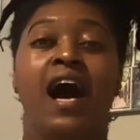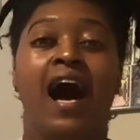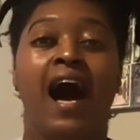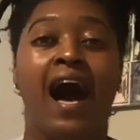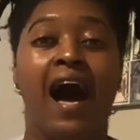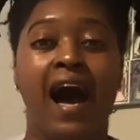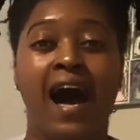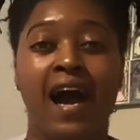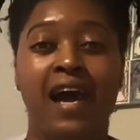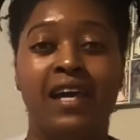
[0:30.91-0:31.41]

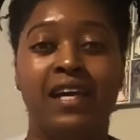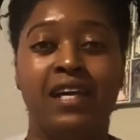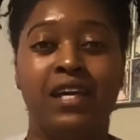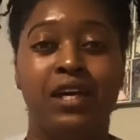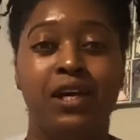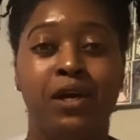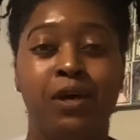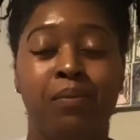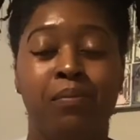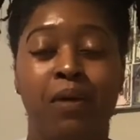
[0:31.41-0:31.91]
I
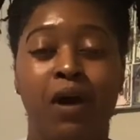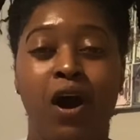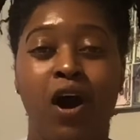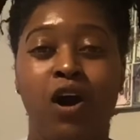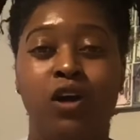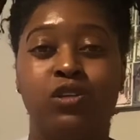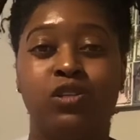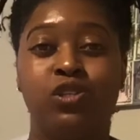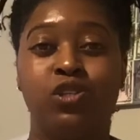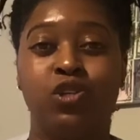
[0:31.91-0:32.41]
am
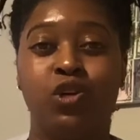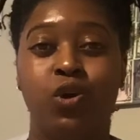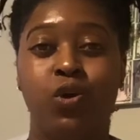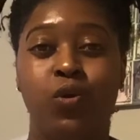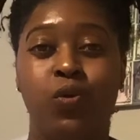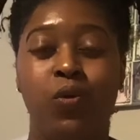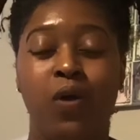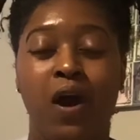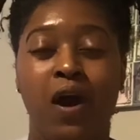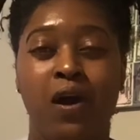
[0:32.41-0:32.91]

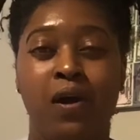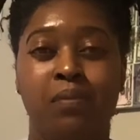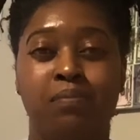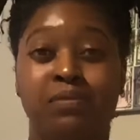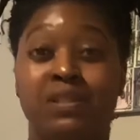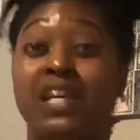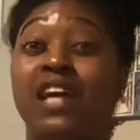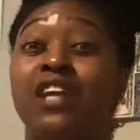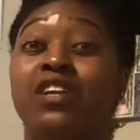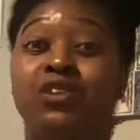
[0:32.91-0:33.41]
also
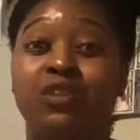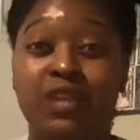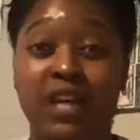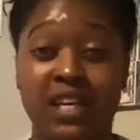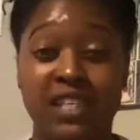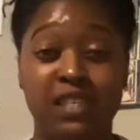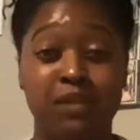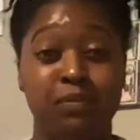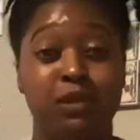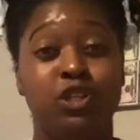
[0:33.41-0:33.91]
telling you guys
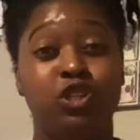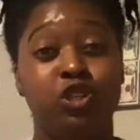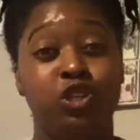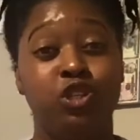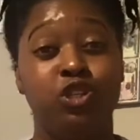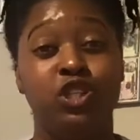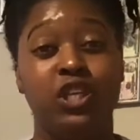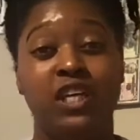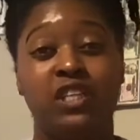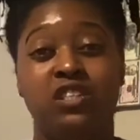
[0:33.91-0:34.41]
to make sure you
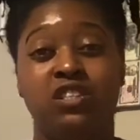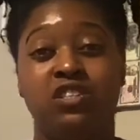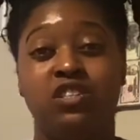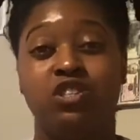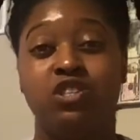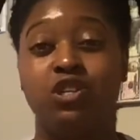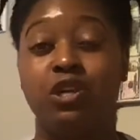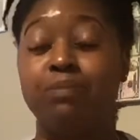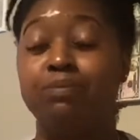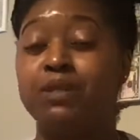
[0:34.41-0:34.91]
check the
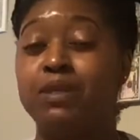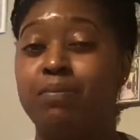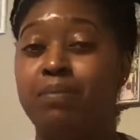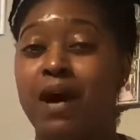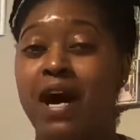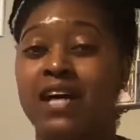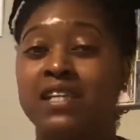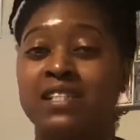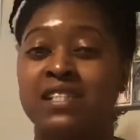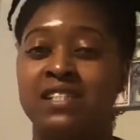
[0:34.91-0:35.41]
description
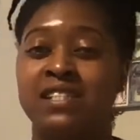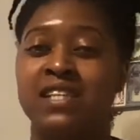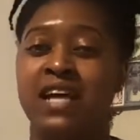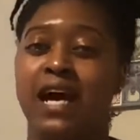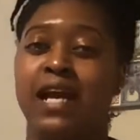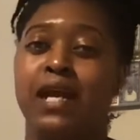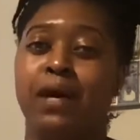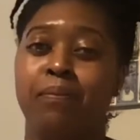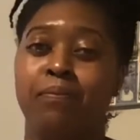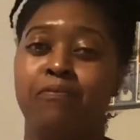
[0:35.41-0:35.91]
box and sign
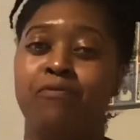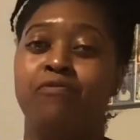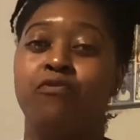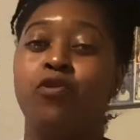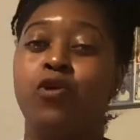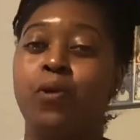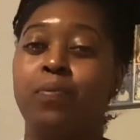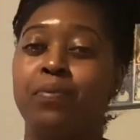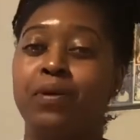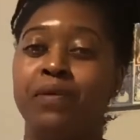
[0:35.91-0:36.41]
up
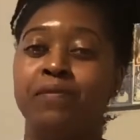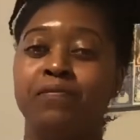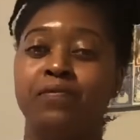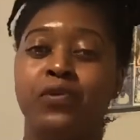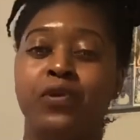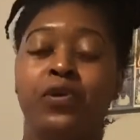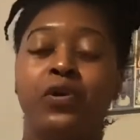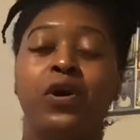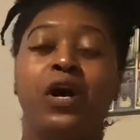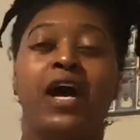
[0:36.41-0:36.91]
for
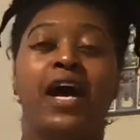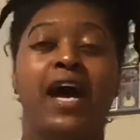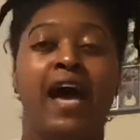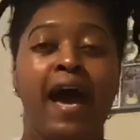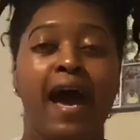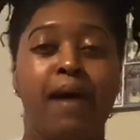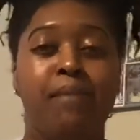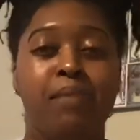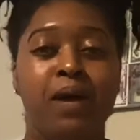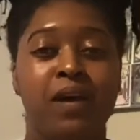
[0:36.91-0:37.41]
Printful
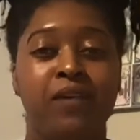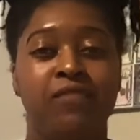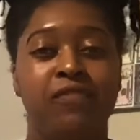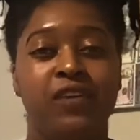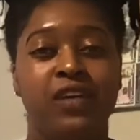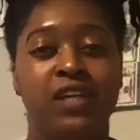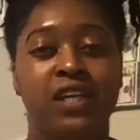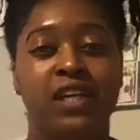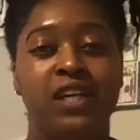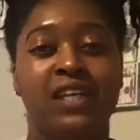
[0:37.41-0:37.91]
at my
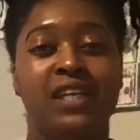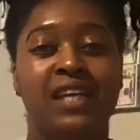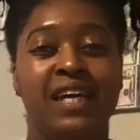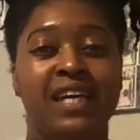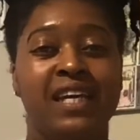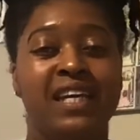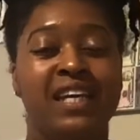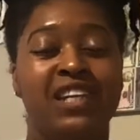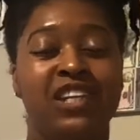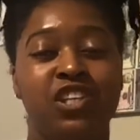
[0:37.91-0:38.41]
affiliate link
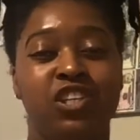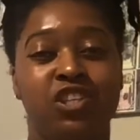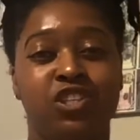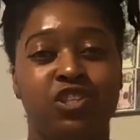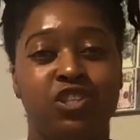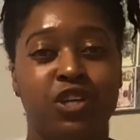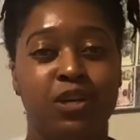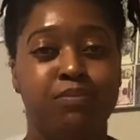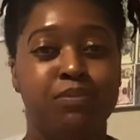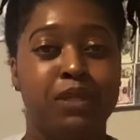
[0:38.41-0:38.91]
in the
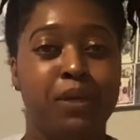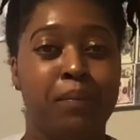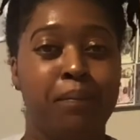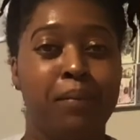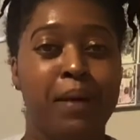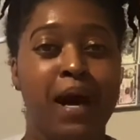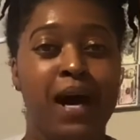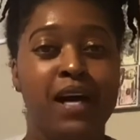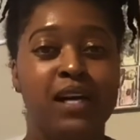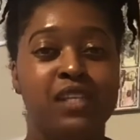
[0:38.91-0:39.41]
description
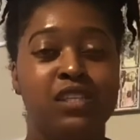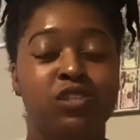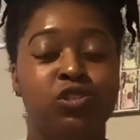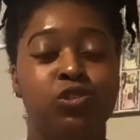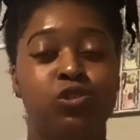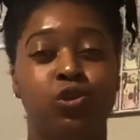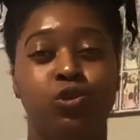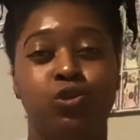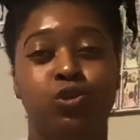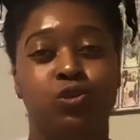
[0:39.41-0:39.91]
box
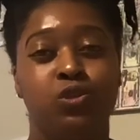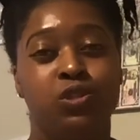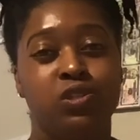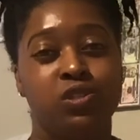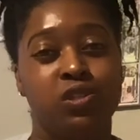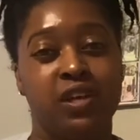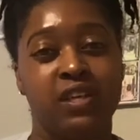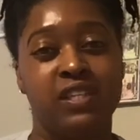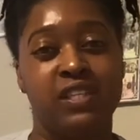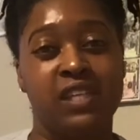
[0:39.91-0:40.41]
so you can
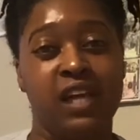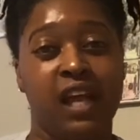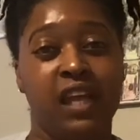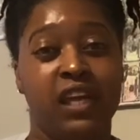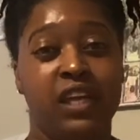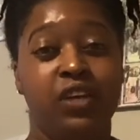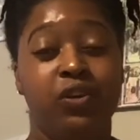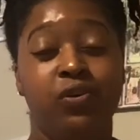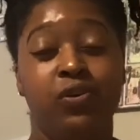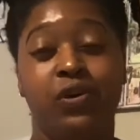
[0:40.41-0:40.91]
start
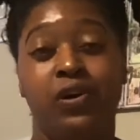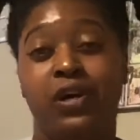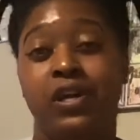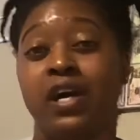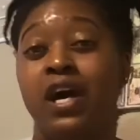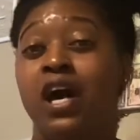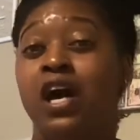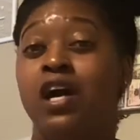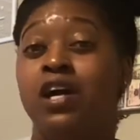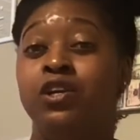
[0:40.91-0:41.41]
selling on
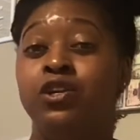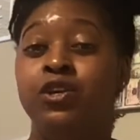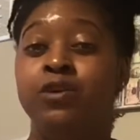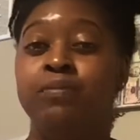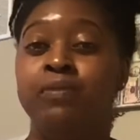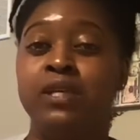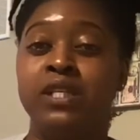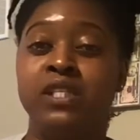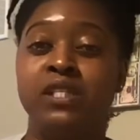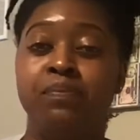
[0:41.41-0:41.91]

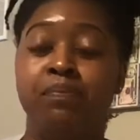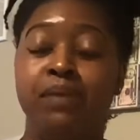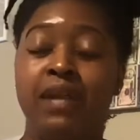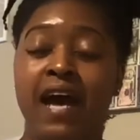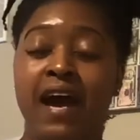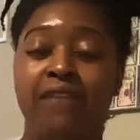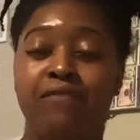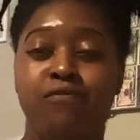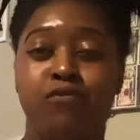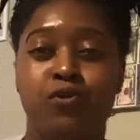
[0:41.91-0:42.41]
numerous
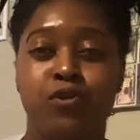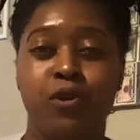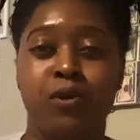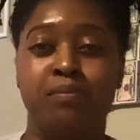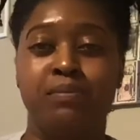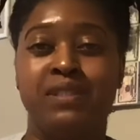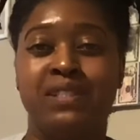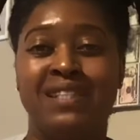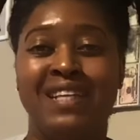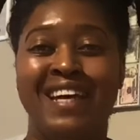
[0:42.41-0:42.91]

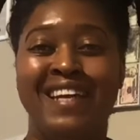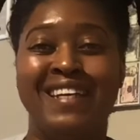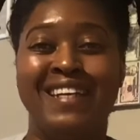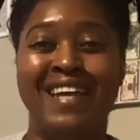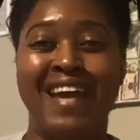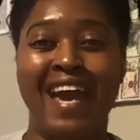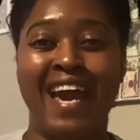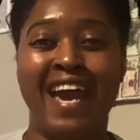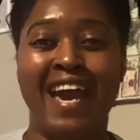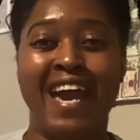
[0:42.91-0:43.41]
platforms
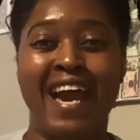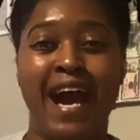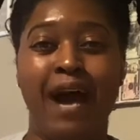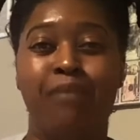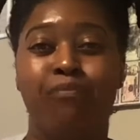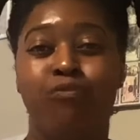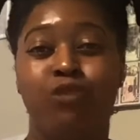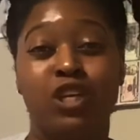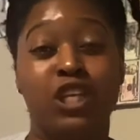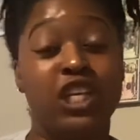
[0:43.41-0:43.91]
today. I'm
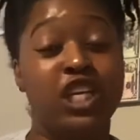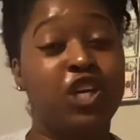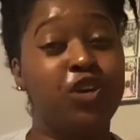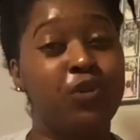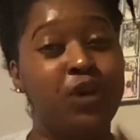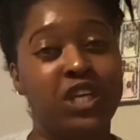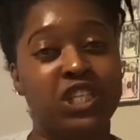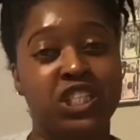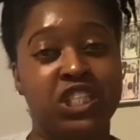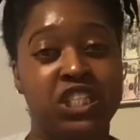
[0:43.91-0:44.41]
really
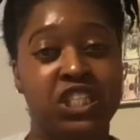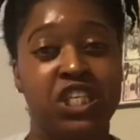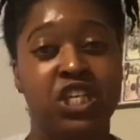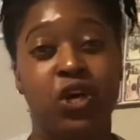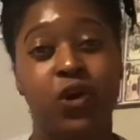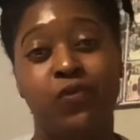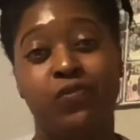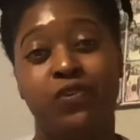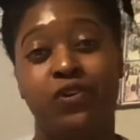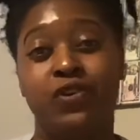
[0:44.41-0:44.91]
crushing it
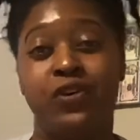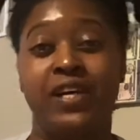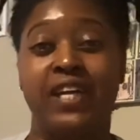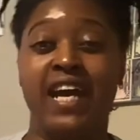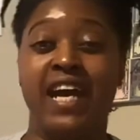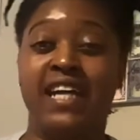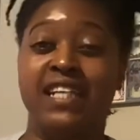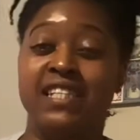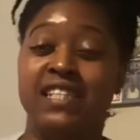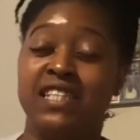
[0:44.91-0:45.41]
over on
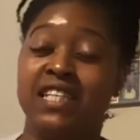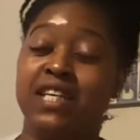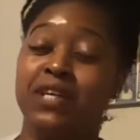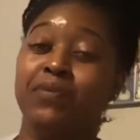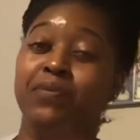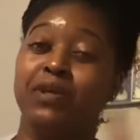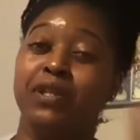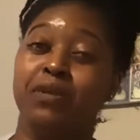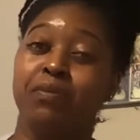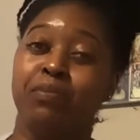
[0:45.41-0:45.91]
Etsy
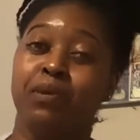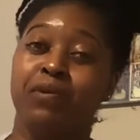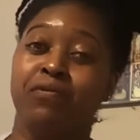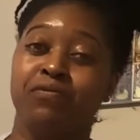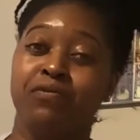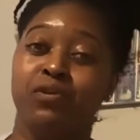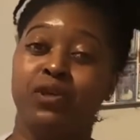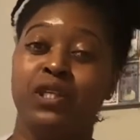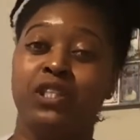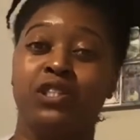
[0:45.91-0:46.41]
with the
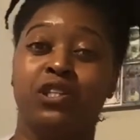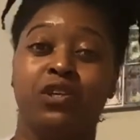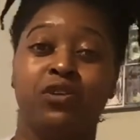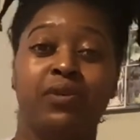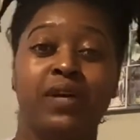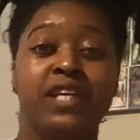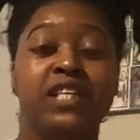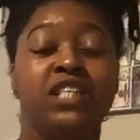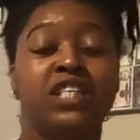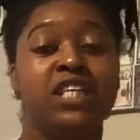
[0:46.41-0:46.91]
Printful
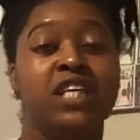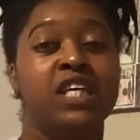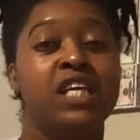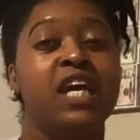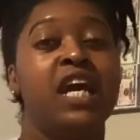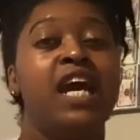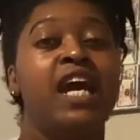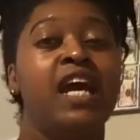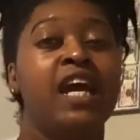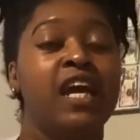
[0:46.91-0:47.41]
integration
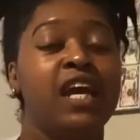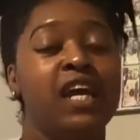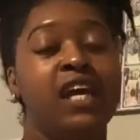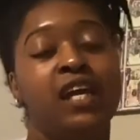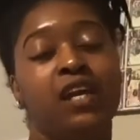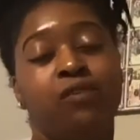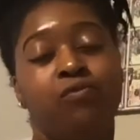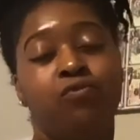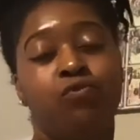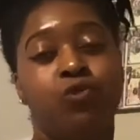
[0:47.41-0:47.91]
and
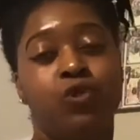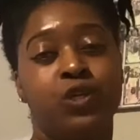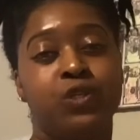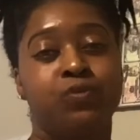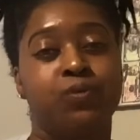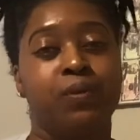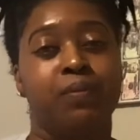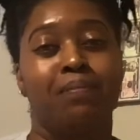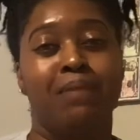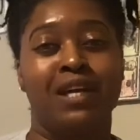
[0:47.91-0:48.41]
of course
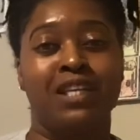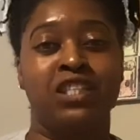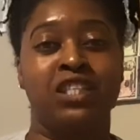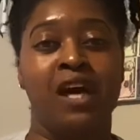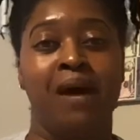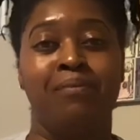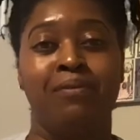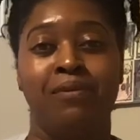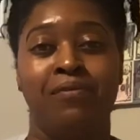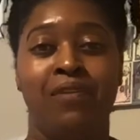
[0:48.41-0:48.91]
with my
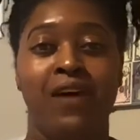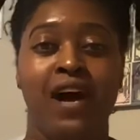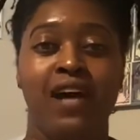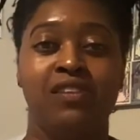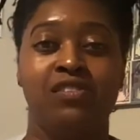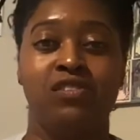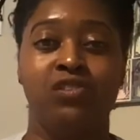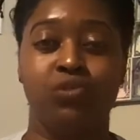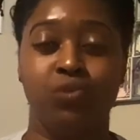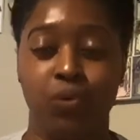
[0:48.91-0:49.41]
Shopify
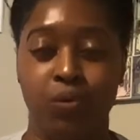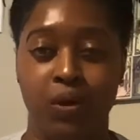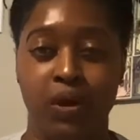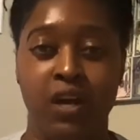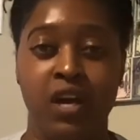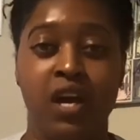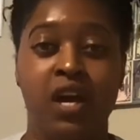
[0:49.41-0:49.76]
store.